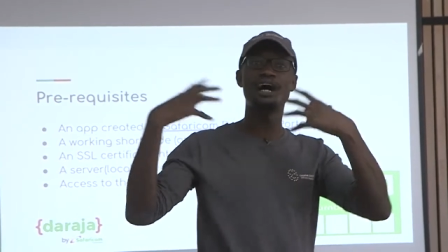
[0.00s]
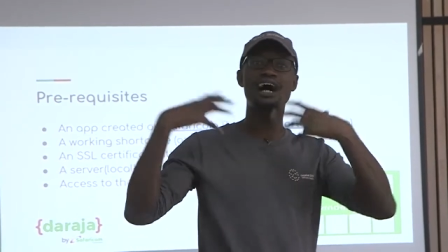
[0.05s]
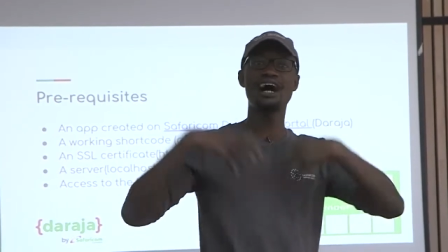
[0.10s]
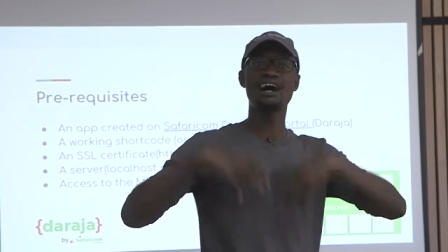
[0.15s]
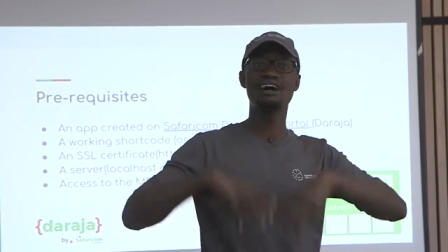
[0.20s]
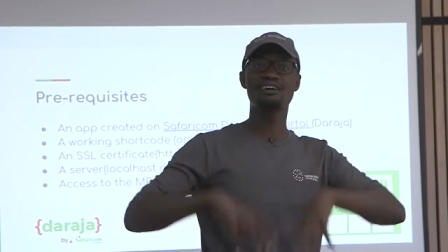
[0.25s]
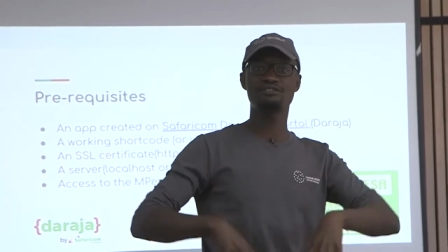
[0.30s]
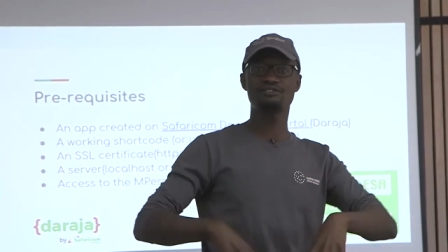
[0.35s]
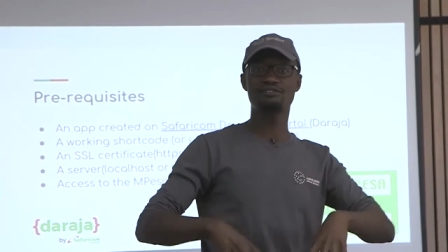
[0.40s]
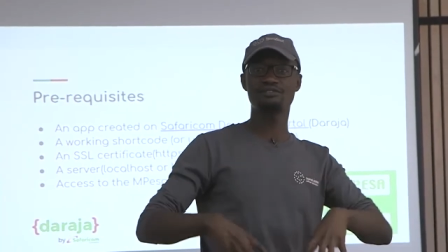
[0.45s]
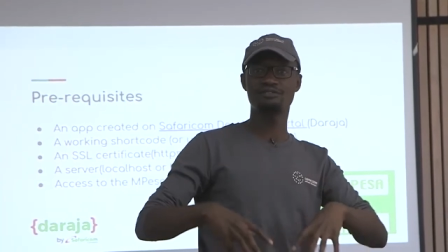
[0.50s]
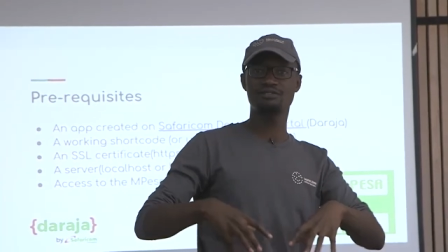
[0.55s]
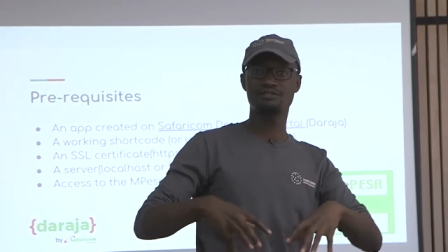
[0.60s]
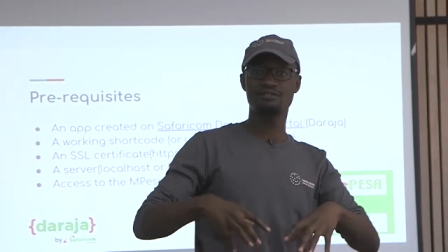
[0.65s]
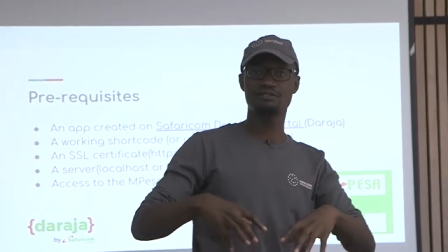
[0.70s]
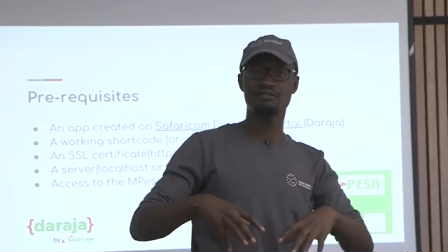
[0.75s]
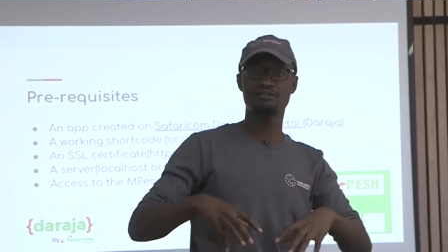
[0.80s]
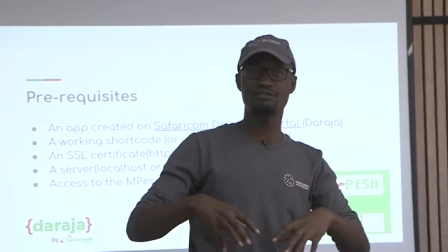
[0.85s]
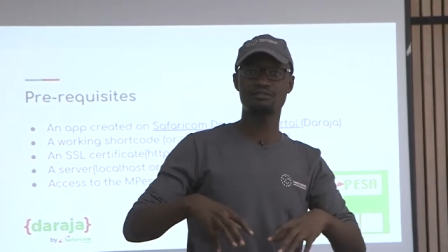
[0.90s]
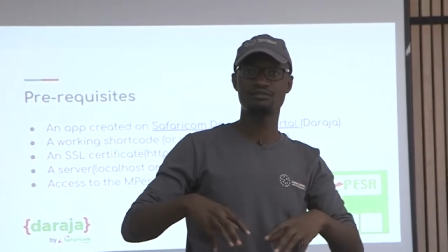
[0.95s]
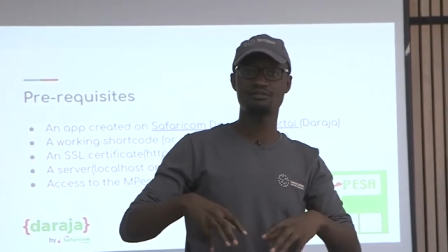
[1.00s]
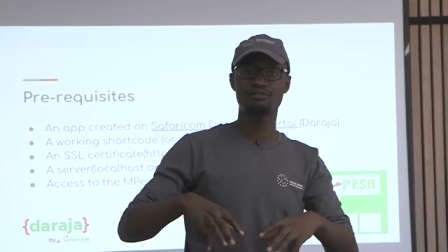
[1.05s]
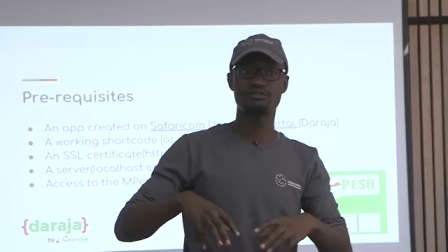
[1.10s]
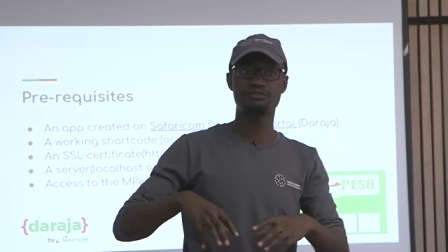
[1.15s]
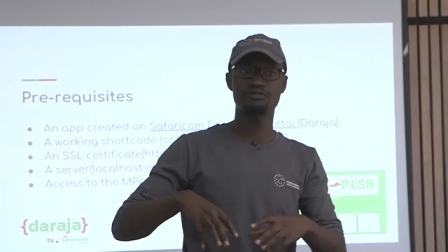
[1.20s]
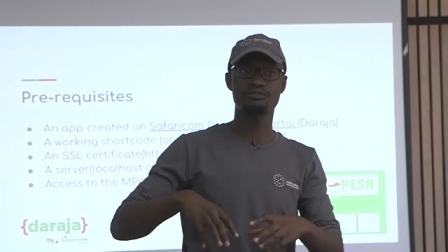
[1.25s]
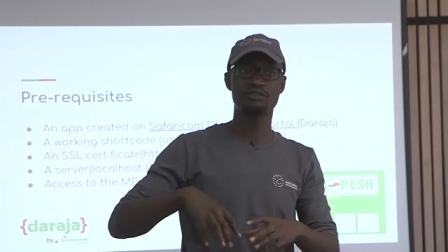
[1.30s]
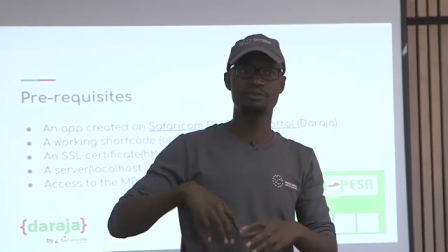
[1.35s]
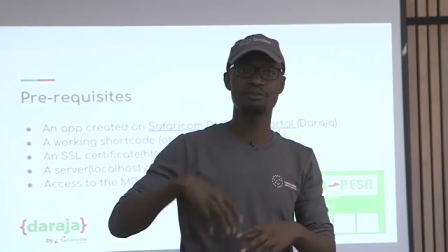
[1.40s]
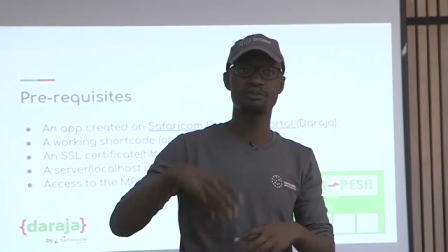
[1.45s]
have
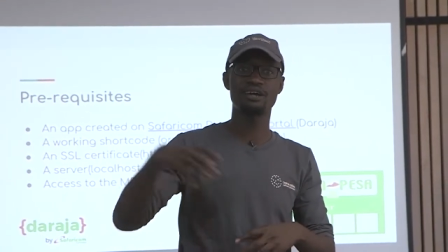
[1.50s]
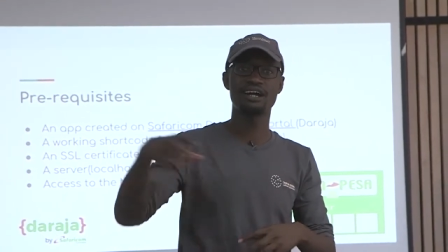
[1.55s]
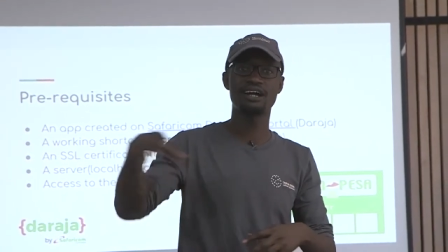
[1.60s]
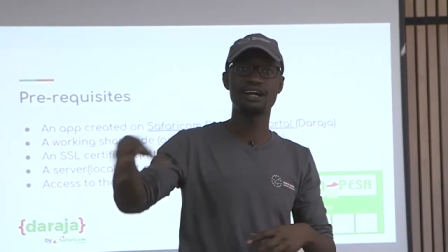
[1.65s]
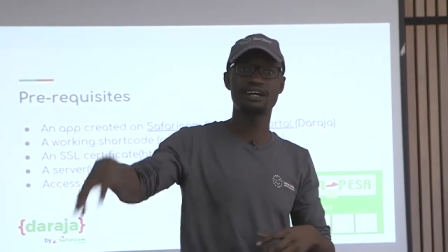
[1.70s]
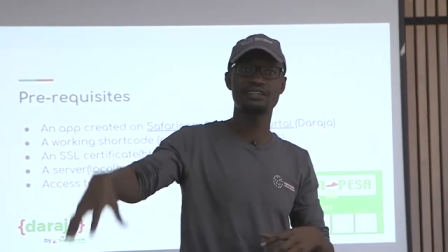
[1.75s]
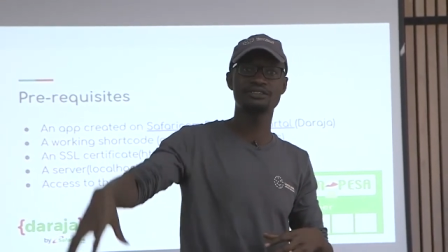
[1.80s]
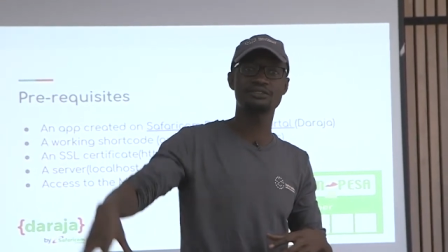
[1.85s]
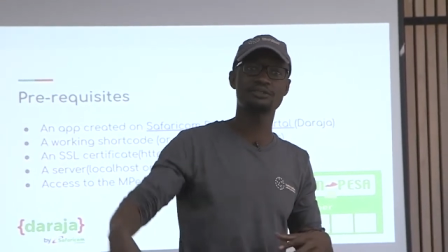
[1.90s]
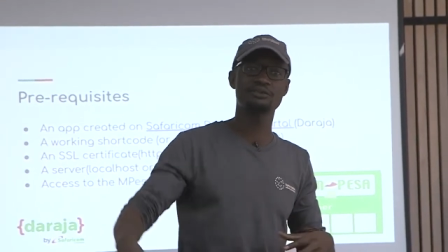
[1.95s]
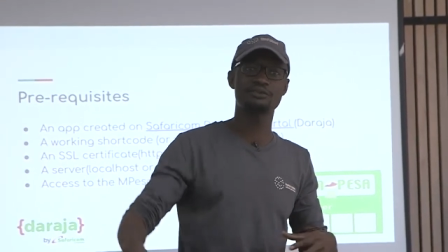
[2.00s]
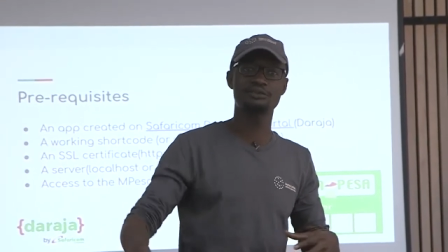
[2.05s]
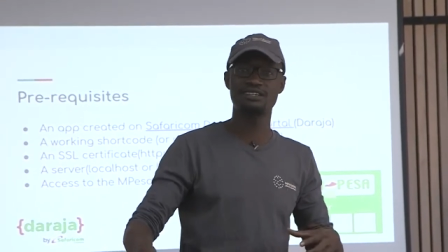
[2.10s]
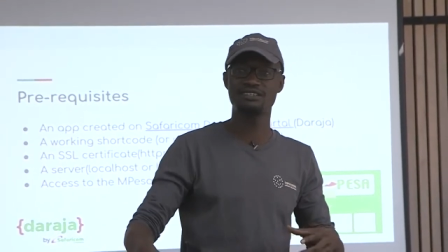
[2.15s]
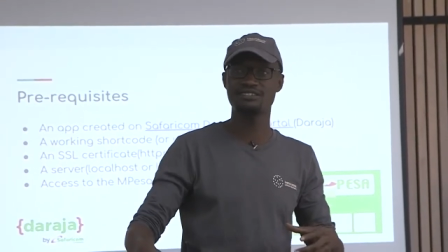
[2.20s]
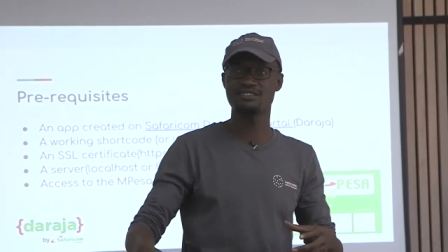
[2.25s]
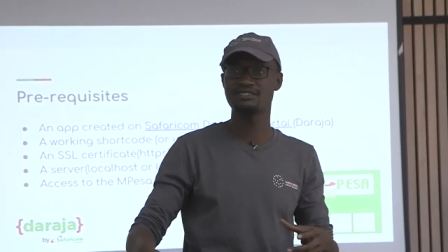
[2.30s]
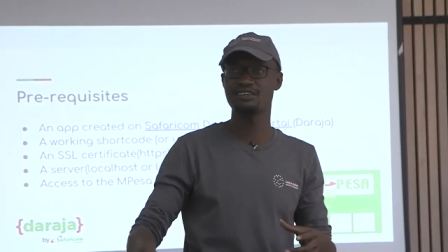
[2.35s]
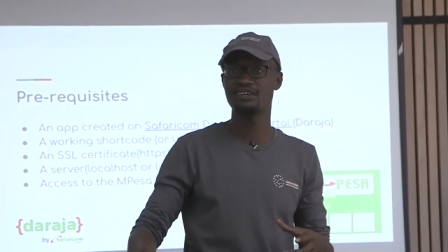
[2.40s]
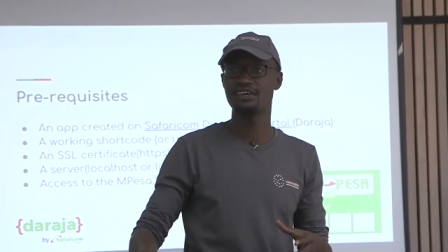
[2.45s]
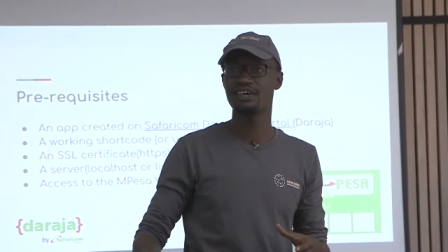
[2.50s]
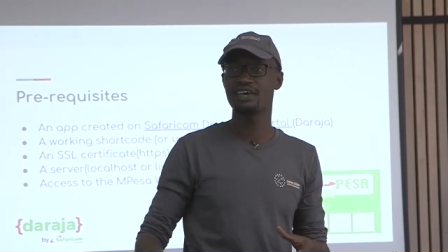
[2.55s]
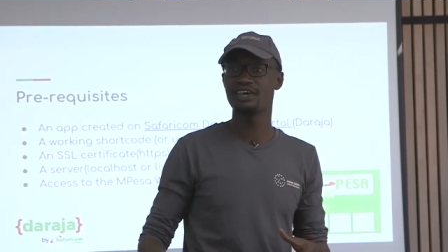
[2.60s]
from your customers